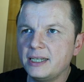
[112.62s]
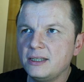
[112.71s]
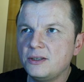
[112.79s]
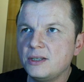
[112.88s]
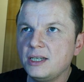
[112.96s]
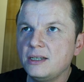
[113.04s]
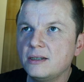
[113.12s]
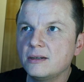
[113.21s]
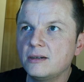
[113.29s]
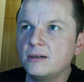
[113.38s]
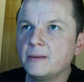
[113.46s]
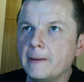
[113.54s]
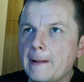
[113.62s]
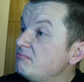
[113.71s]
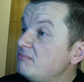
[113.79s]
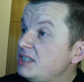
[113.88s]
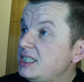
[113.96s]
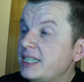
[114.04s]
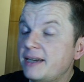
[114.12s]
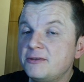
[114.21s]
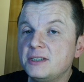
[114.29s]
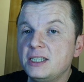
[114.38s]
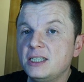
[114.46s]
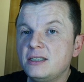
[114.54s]
anything
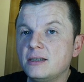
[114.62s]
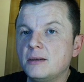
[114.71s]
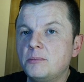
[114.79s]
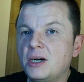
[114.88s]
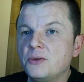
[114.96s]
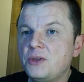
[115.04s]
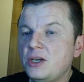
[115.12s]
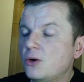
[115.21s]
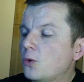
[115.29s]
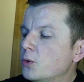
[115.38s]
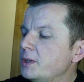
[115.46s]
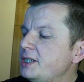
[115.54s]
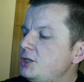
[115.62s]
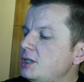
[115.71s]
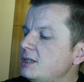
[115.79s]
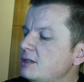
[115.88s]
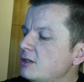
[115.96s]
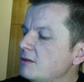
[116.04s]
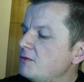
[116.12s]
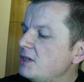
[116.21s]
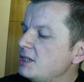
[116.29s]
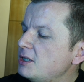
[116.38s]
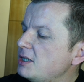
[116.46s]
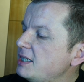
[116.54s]
definite about the origins of
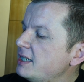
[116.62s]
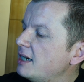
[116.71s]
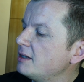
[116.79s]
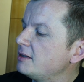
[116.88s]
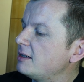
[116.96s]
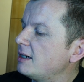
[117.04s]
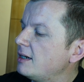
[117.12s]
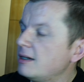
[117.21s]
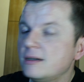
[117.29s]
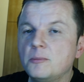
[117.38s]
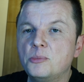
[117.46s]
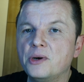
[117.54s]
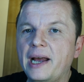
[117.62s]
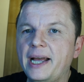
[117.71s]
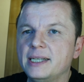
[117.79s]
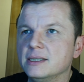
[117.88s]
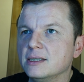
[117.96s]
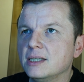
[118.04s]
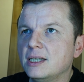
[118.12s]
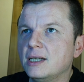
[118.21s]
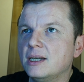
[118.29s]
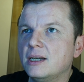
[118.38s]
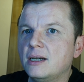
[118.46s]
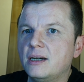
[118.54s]
this Delta brand.
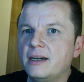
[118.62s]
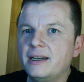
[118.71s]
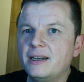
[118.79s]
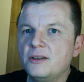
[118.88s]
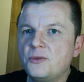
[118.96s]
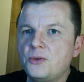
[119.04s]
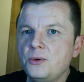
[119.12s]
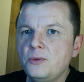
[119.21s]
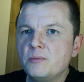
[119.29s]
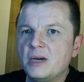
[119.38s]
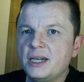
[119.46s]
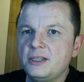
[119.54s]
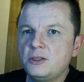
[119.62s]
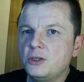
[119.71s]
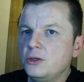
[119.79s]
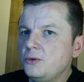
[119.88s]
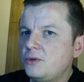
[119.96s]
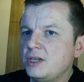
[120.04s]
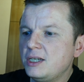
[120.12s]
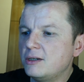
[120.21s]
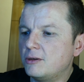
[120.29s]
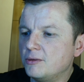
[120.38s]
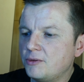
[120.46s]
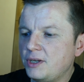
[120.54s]
Through my sleuthing
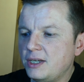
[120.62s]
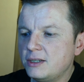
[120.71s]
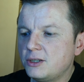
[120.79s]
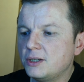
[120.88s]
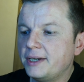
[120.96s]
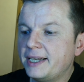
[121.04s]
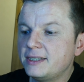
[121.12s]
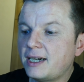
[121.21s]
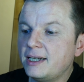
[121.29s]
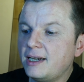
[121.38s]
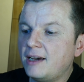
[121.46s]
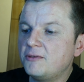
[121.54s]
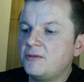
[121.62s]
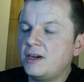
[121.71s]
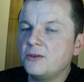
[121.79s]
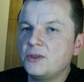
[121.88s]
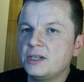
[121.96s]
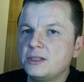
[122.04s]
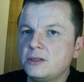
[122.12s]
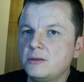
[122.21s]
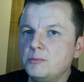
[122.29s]
on the internet, I have found this to